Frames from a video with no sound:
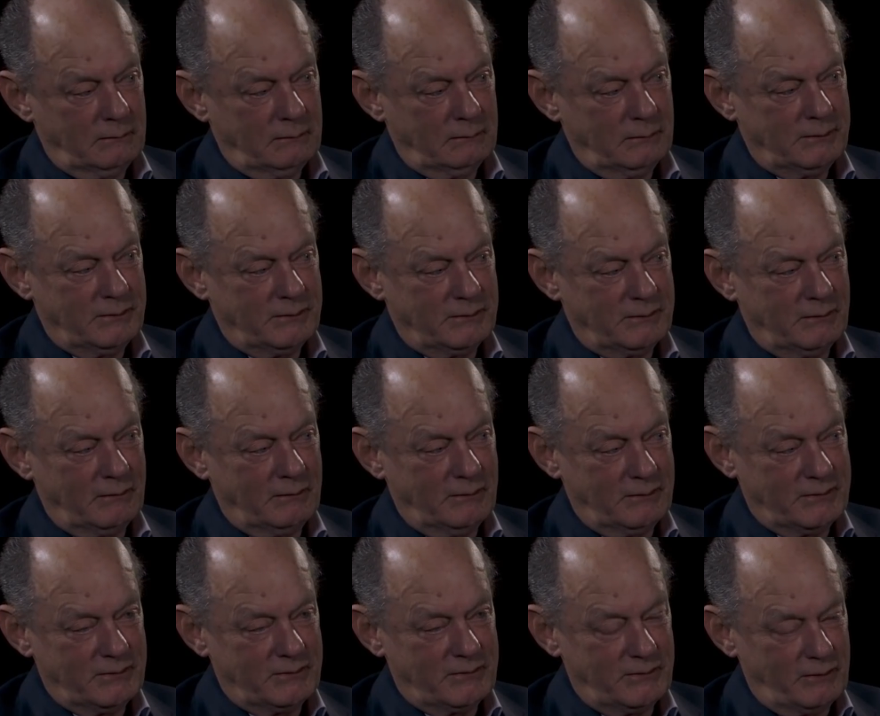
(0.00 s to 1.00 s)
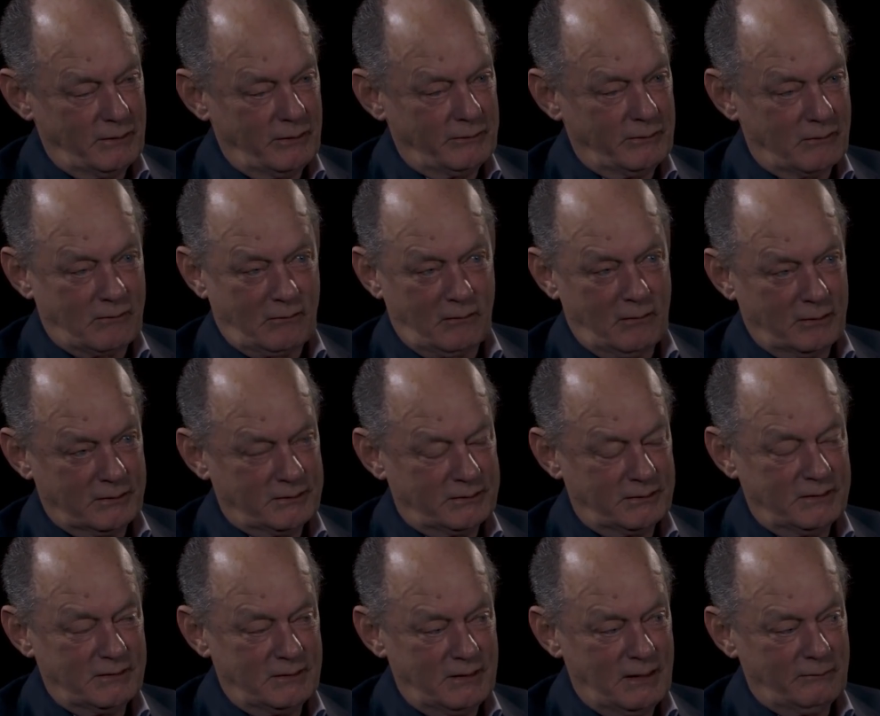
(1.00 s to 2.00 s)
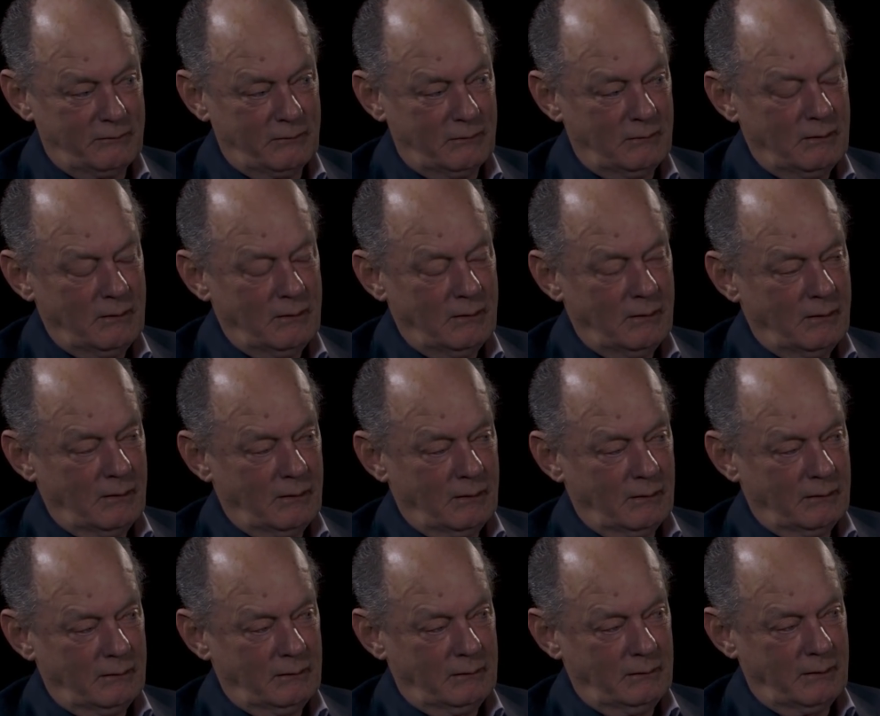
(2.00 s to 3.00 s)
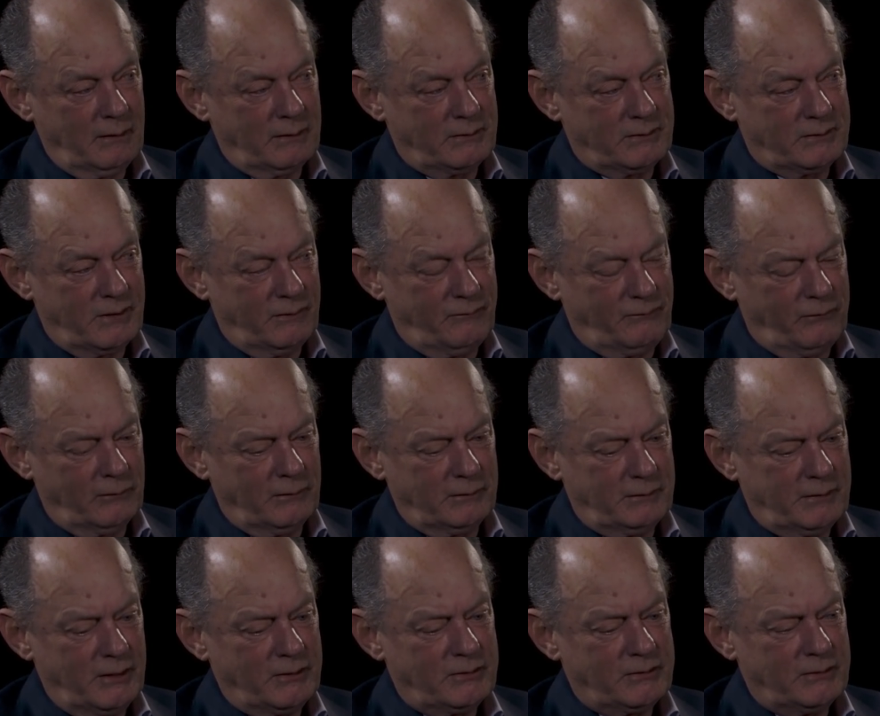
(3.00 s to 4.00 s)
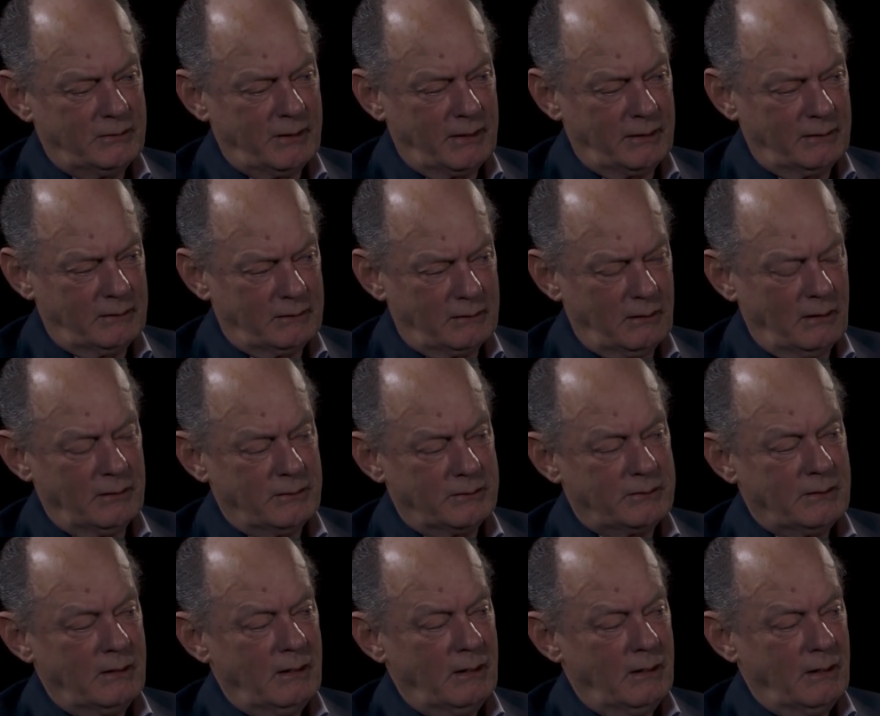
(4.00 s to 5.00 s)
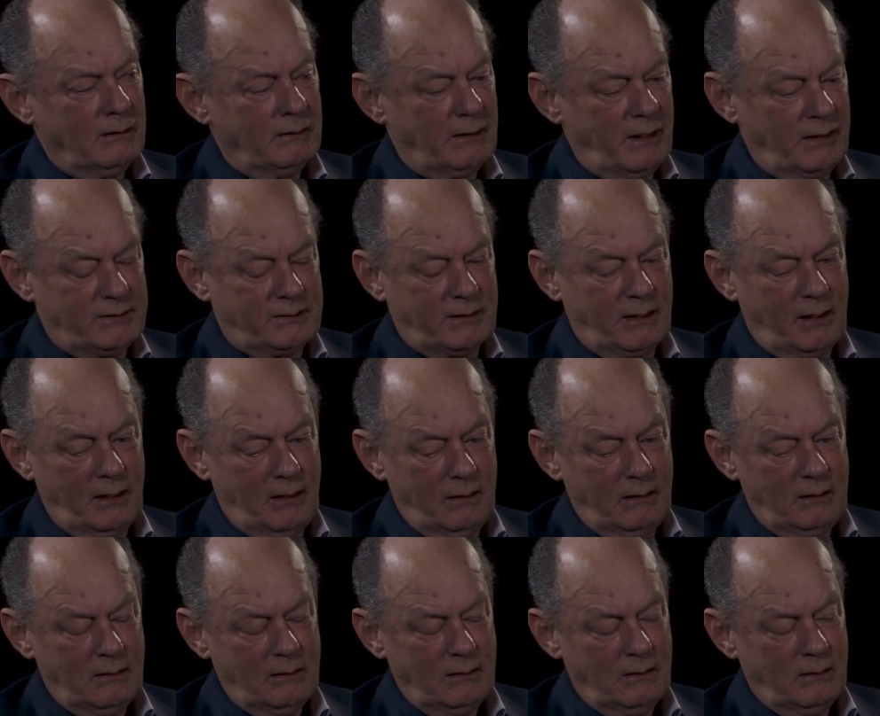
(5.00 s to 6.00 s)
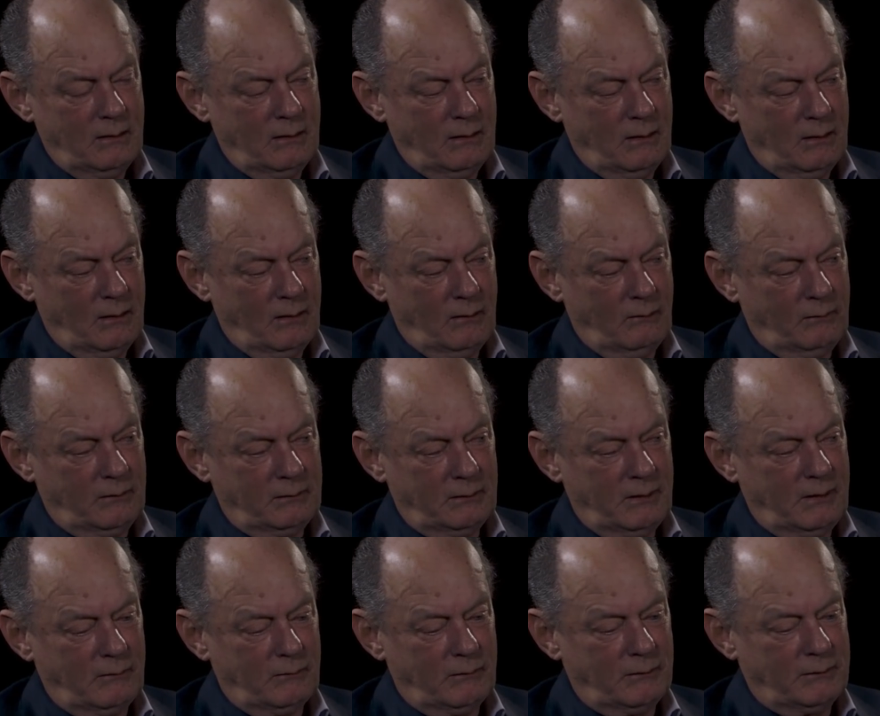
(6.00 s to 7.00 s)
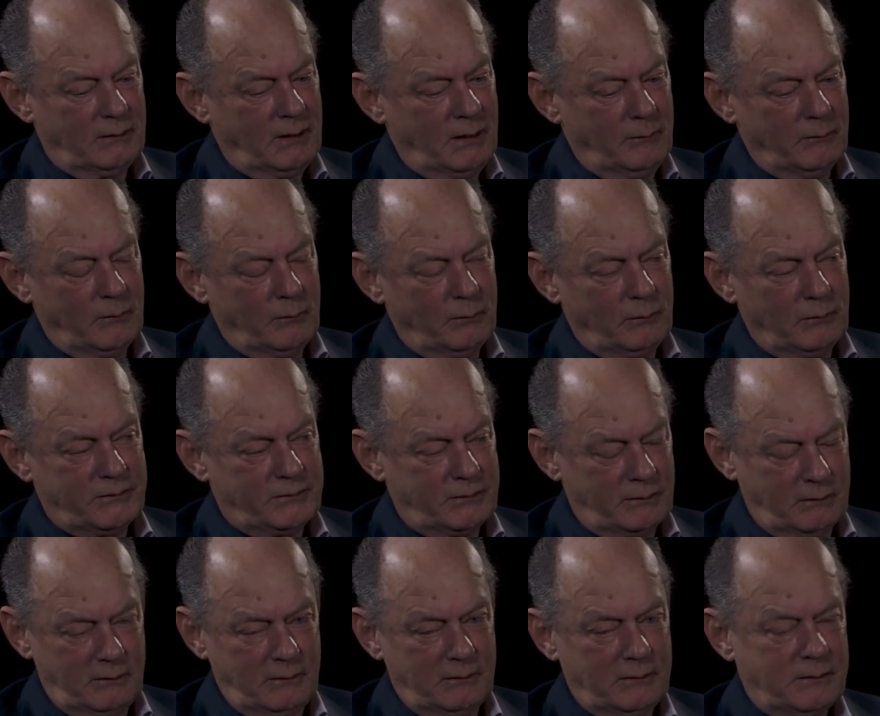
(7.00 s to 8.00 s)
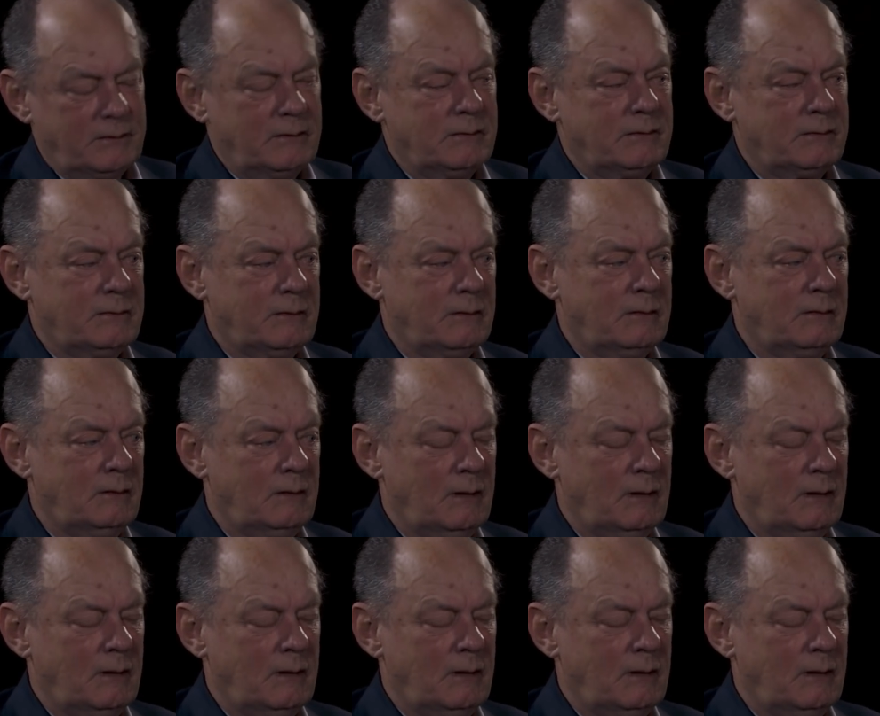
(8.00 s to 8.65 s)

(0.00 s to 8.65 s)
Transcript: this is another crux that never gets the full attention that it does. They say with irredeemable seriousness